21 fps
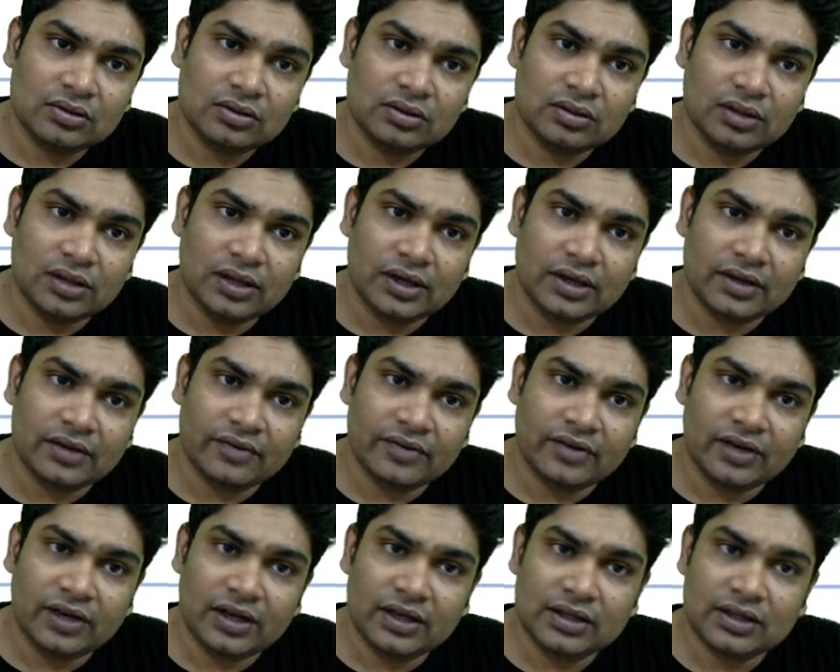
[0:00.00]
The electric field
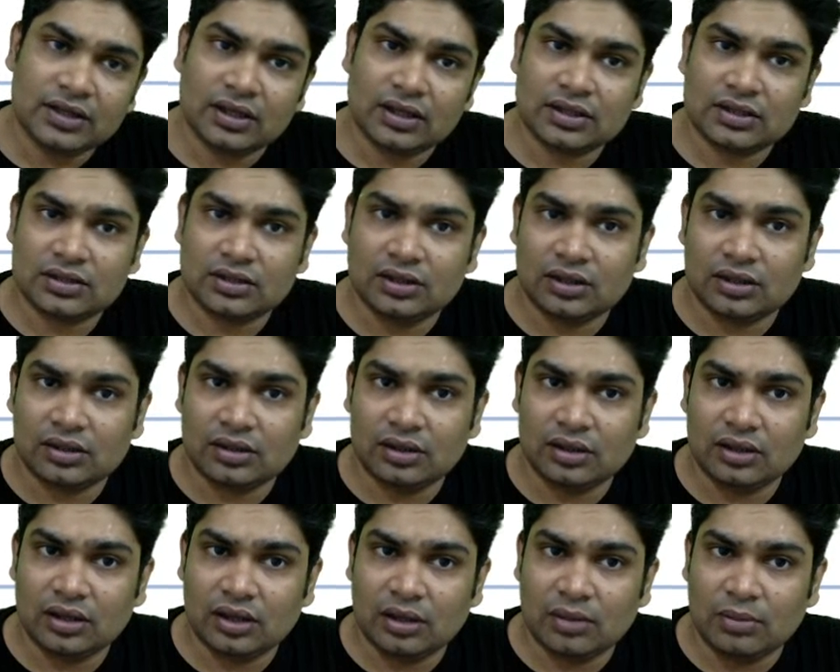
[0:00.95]
lines are
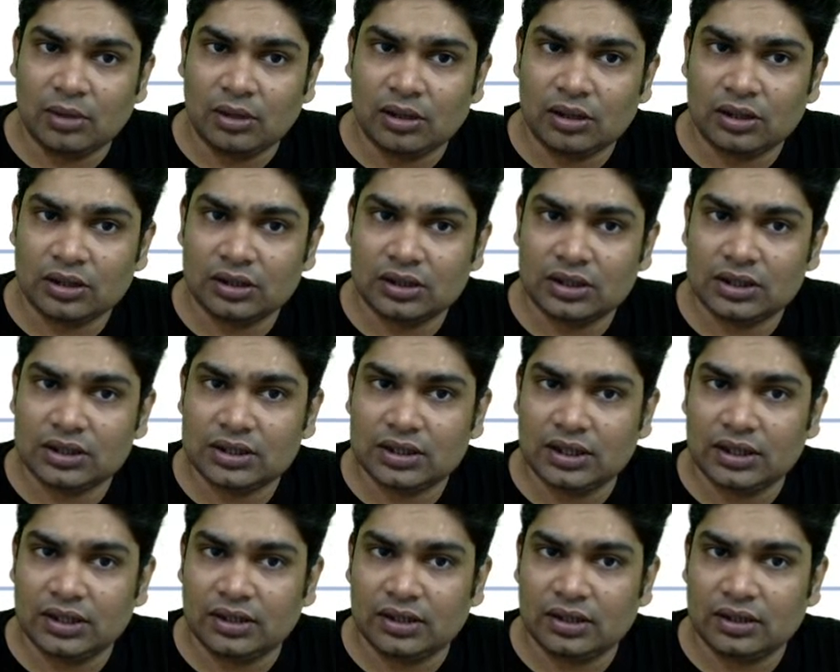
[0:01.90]
circular about this
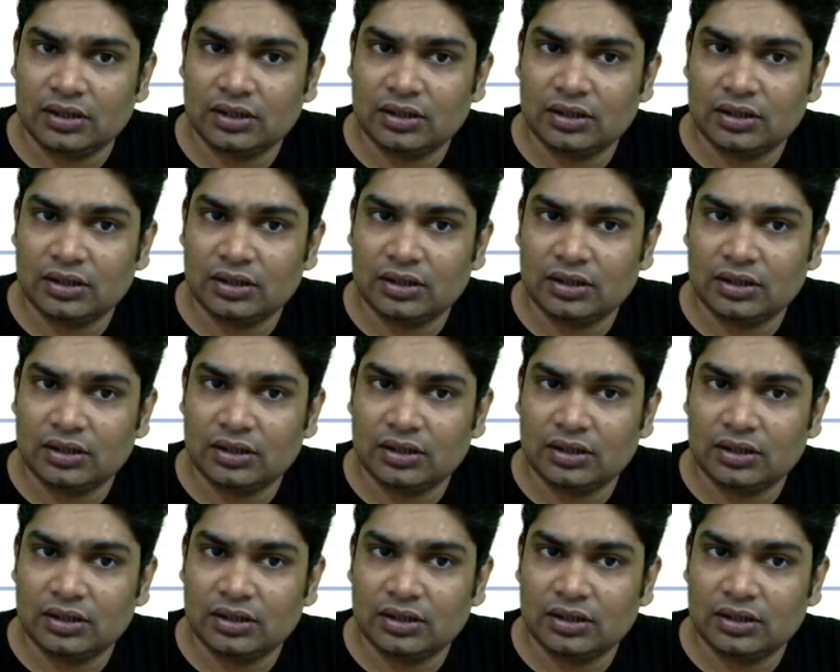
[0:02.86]
center.